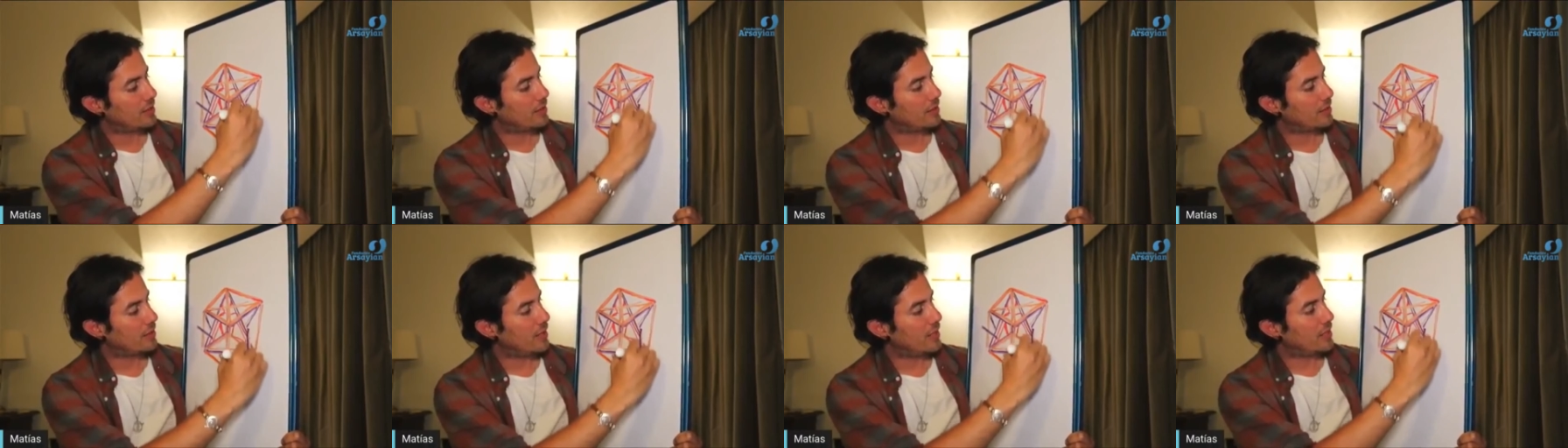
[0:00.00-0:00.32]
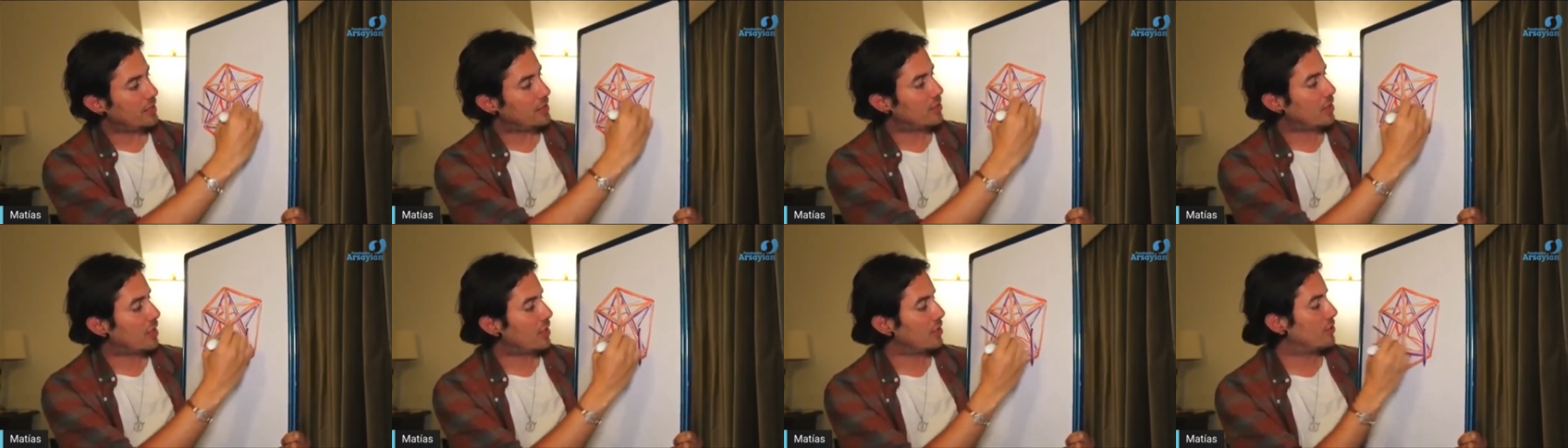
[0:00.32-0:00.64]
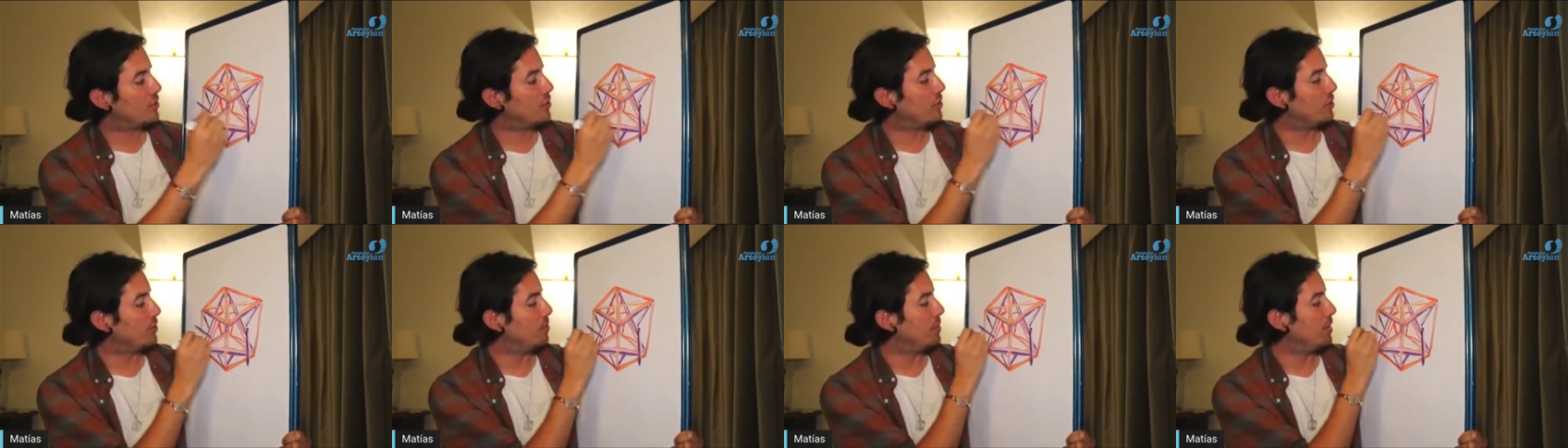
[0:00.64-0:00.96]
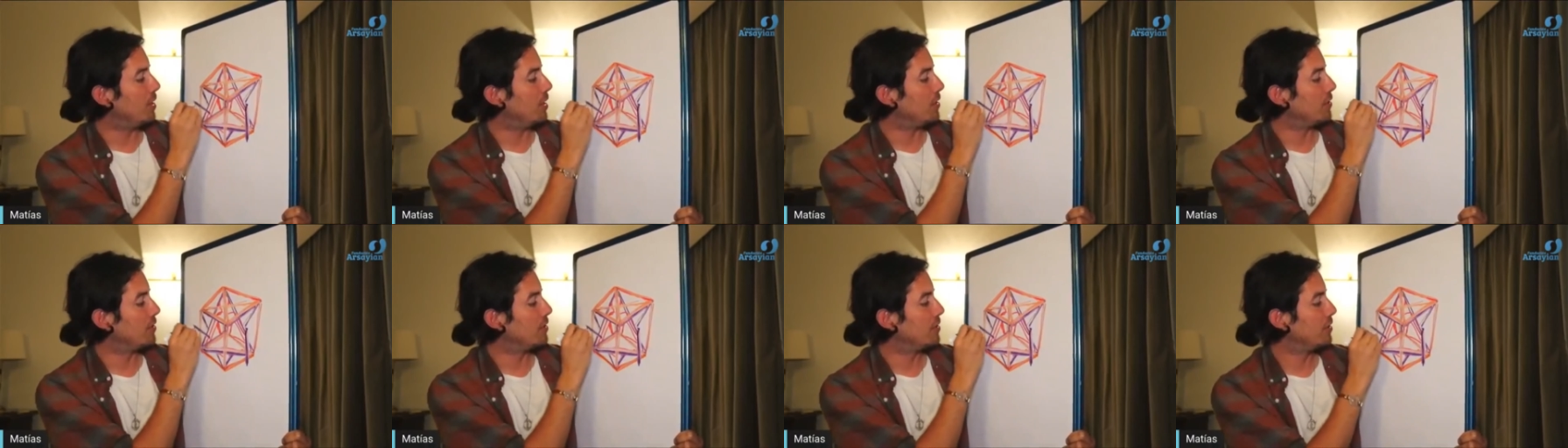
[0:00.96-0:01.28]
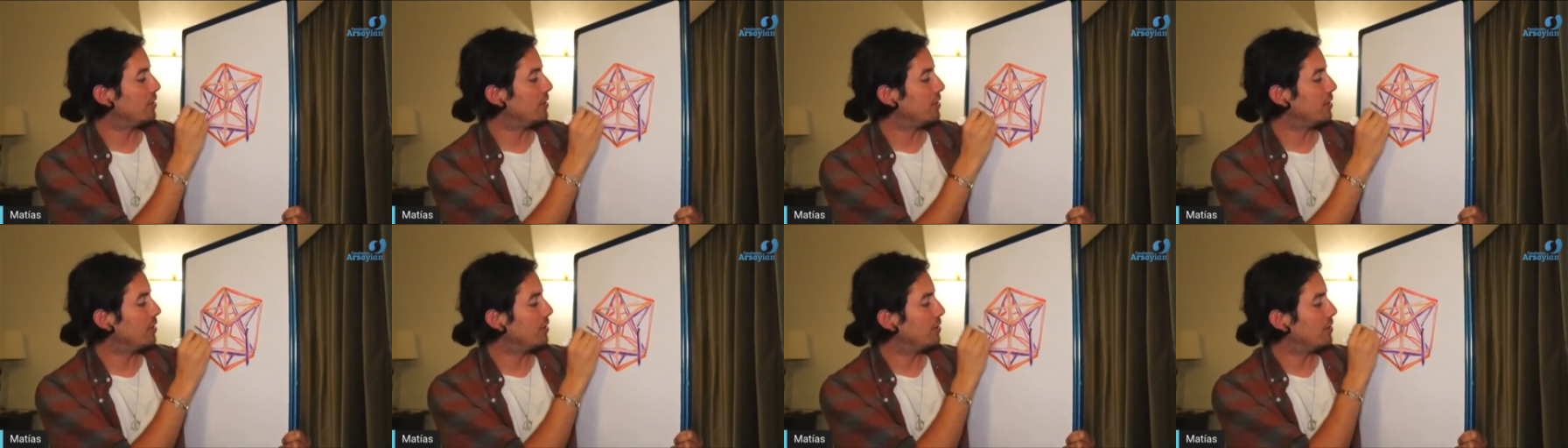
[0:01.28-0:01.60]
They start to
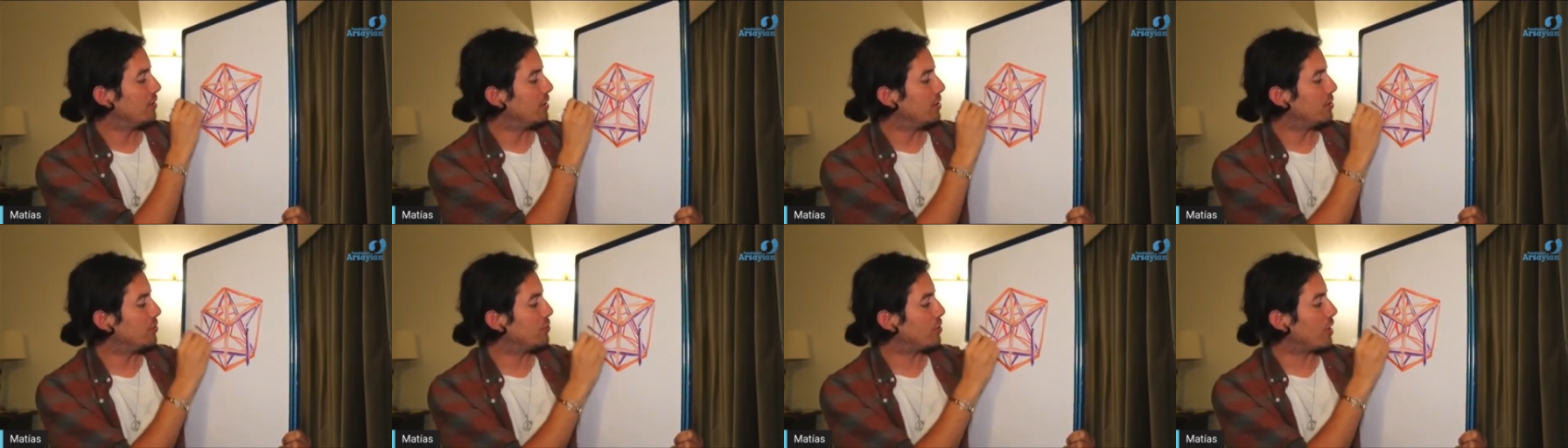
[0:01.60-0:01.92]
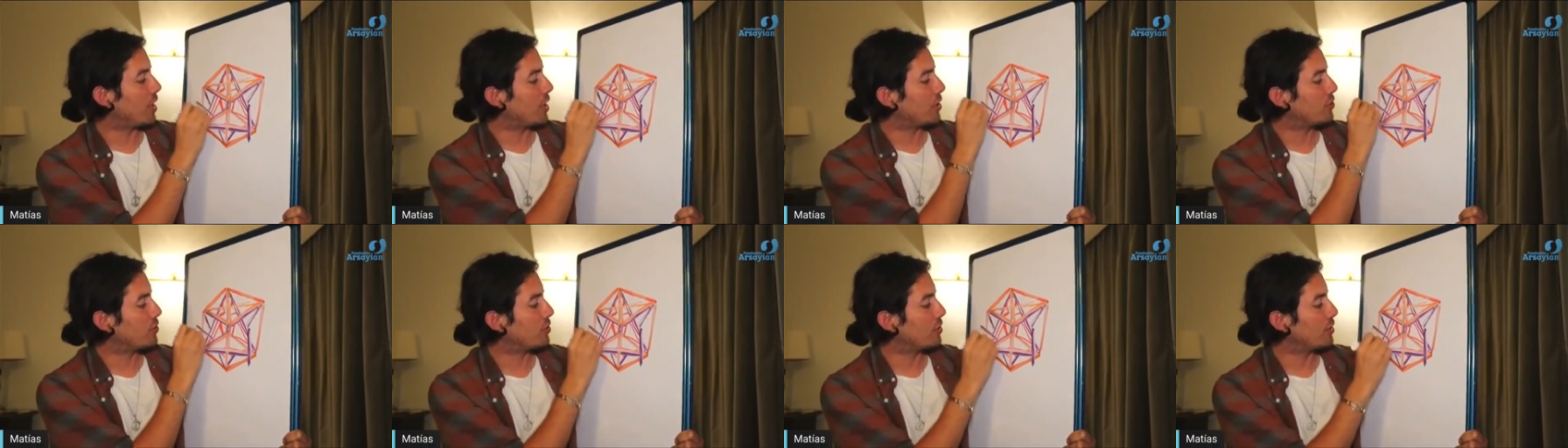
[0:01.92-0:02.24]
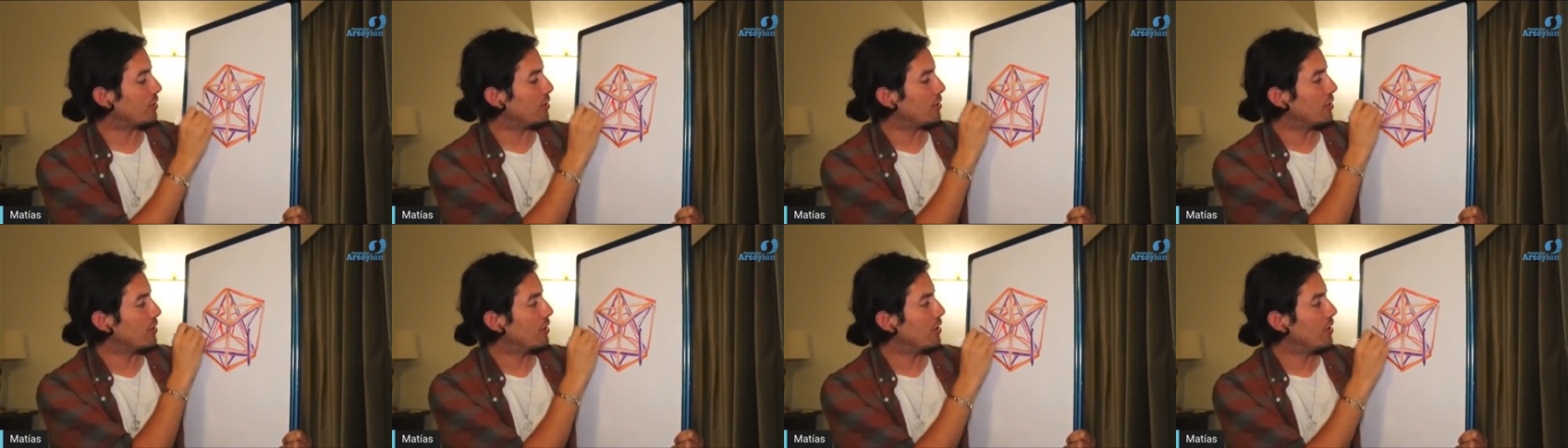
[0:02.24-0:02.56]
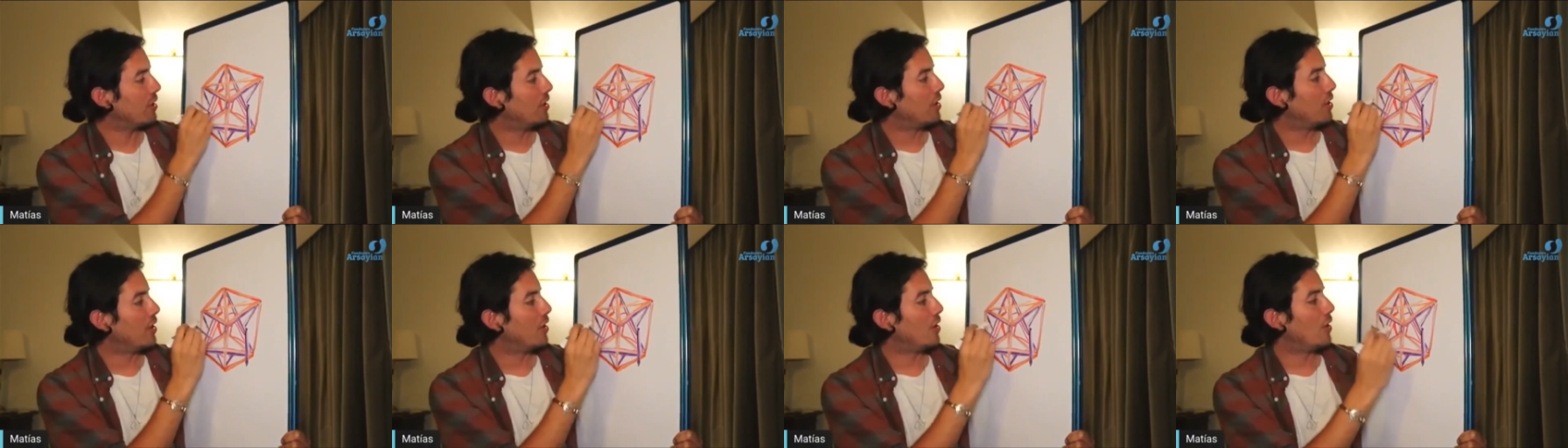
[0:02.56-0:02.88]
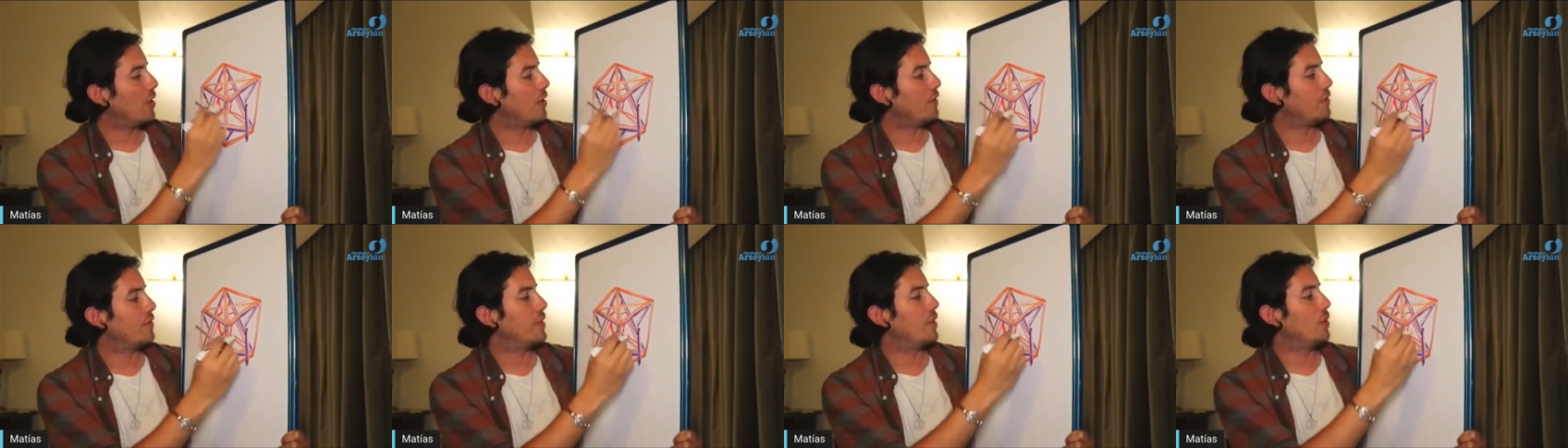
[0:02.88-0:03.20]
build the structure
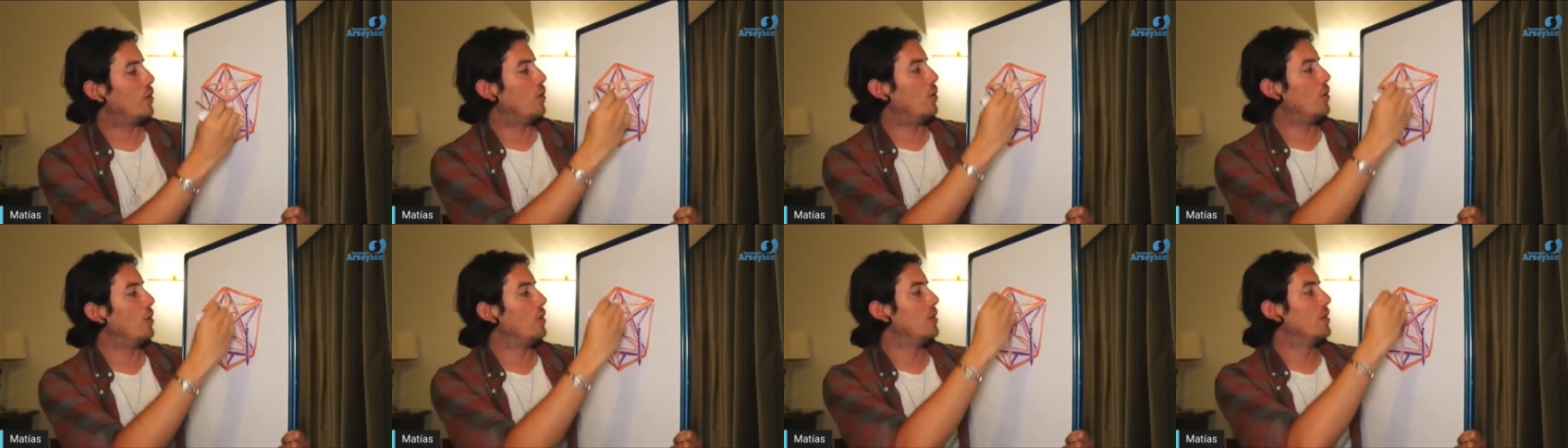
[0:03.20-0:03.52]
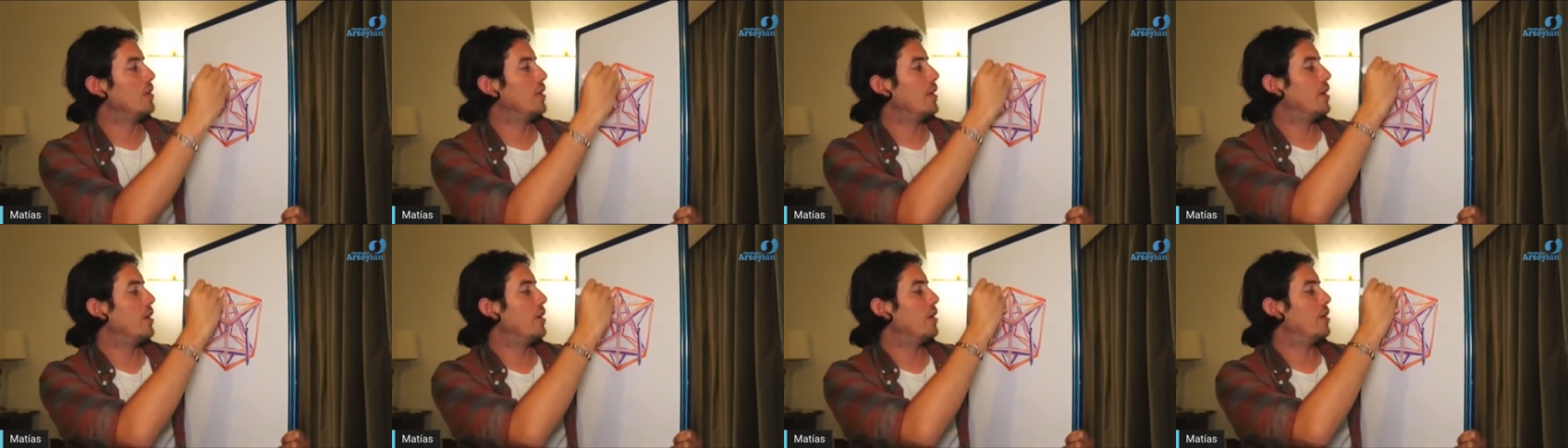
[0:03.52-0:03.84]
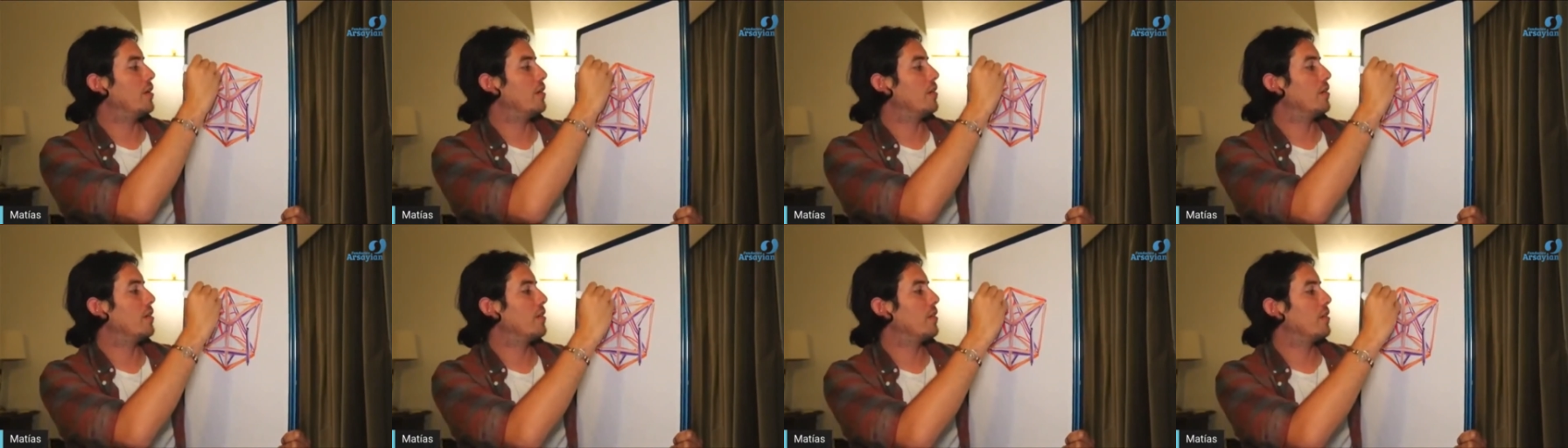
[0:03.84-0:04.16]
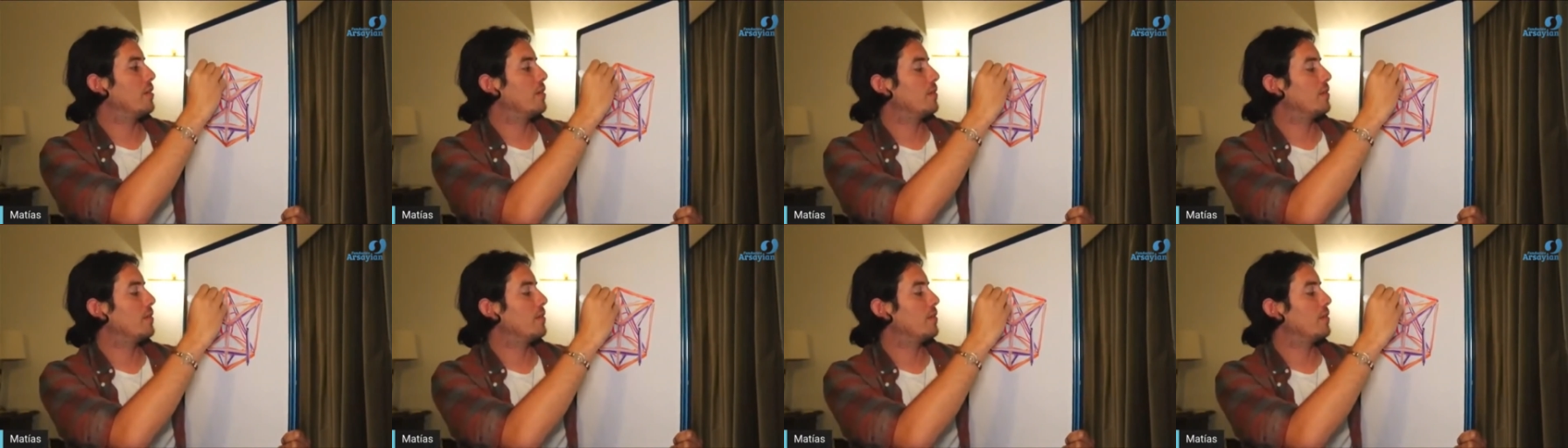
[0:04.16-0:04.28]
of the whole Earth.